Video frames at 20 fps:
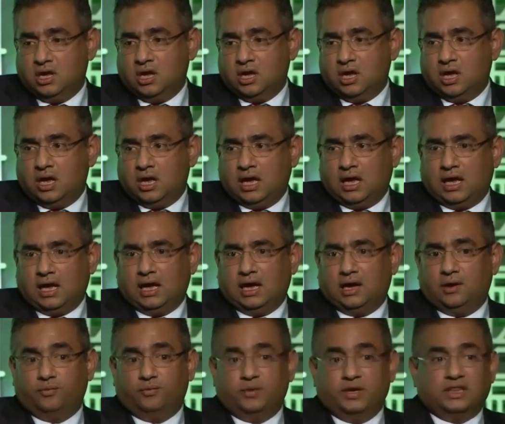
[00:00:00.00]

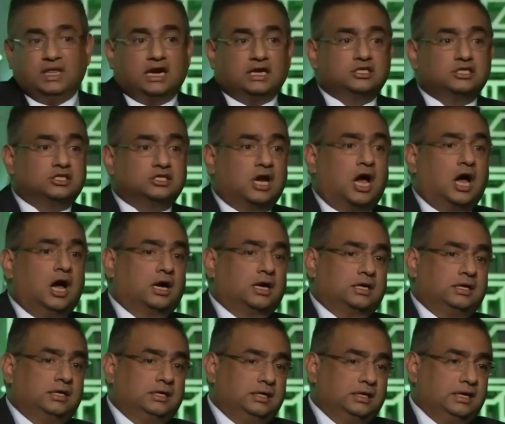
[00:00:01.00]
with our stock
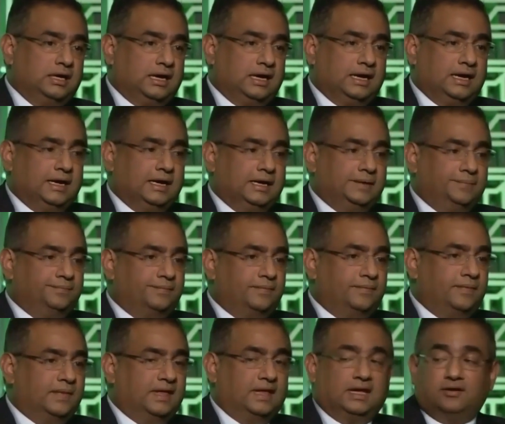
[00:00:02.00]

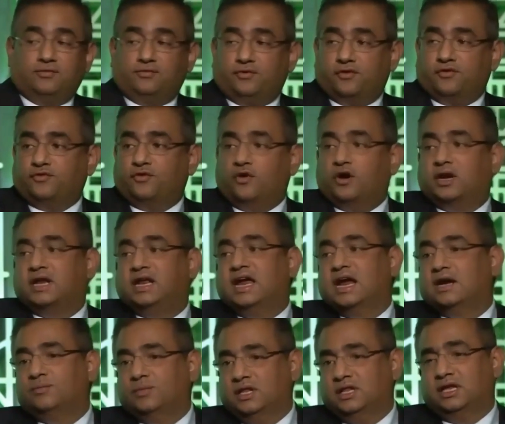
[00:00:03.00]
for $48
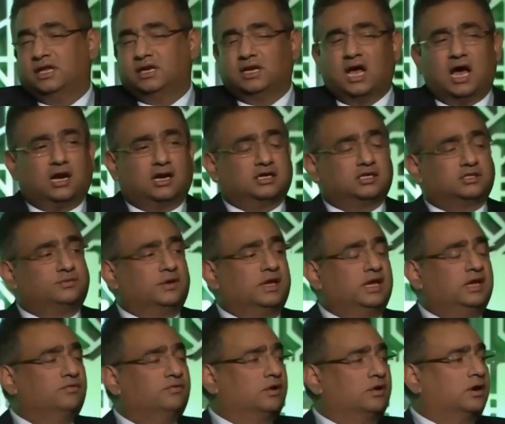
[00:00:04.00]
million. We
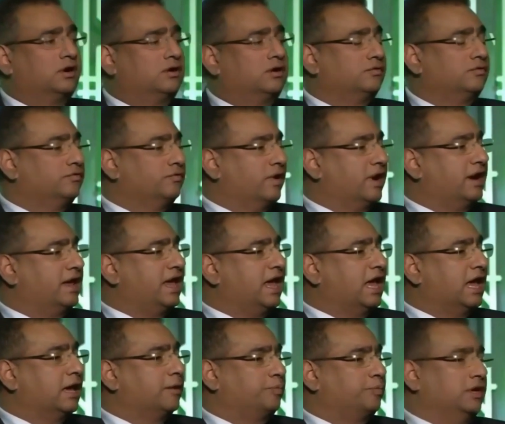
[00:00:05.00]
were very
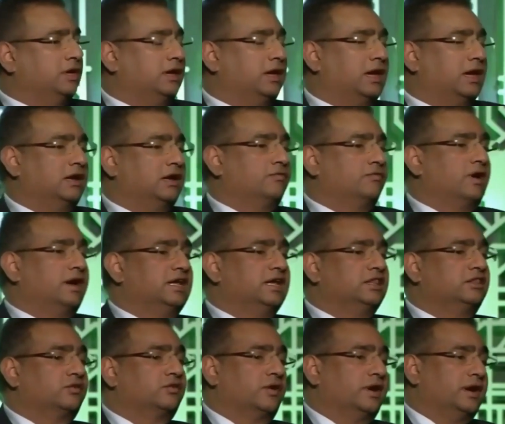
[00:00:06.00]
happy and very
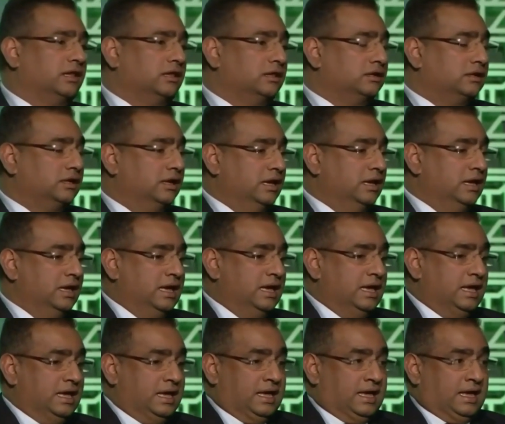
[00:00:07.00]
thrilled
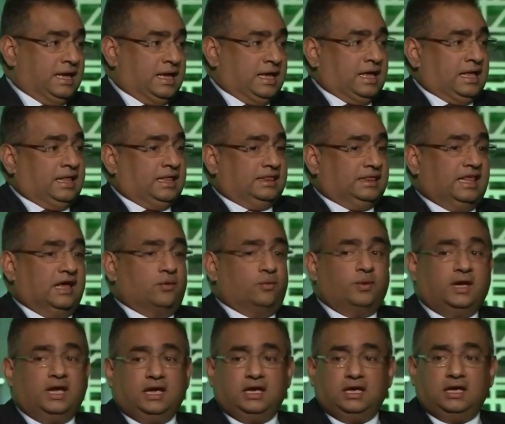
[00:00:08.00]
that
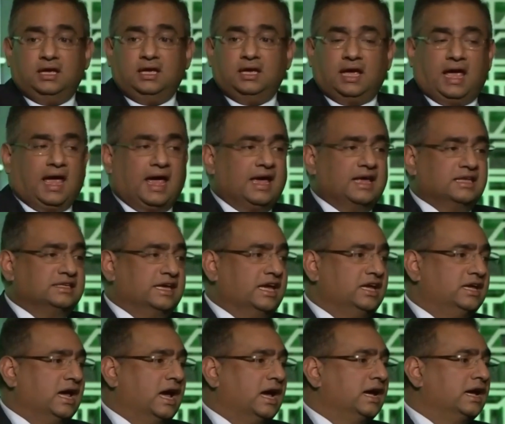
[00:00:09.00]
we, as a
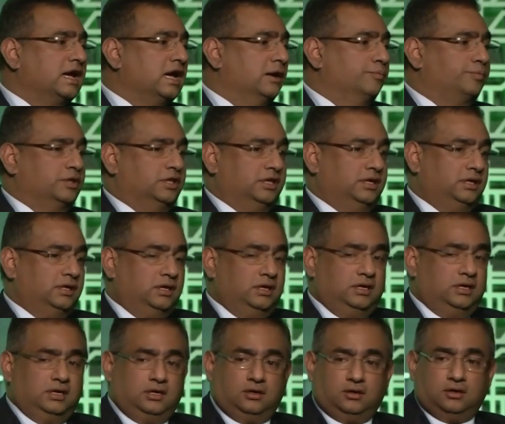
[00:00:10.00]
young company
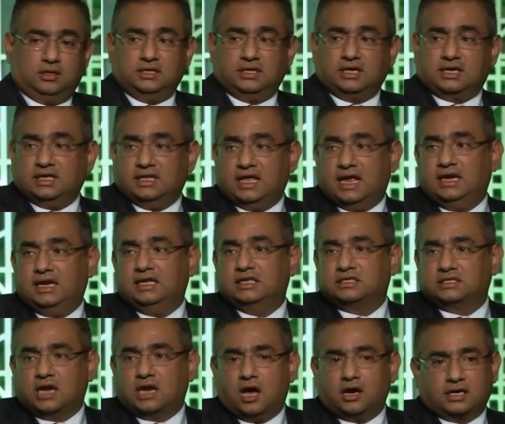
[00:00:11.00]
on the Canadian
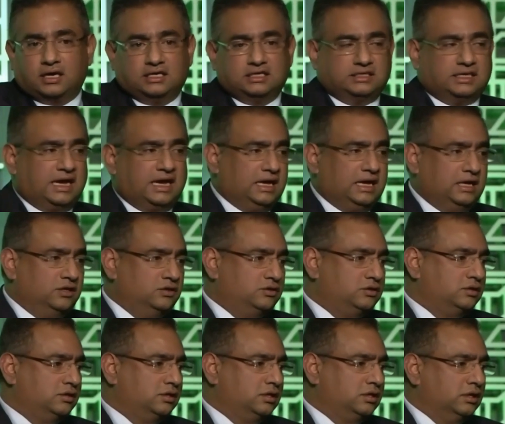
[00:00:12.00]
Stock
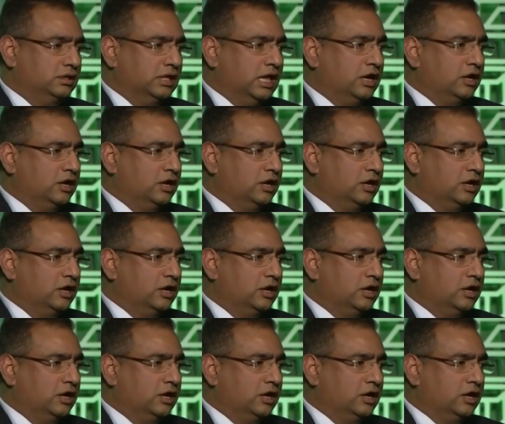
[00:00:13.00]
Exchange, not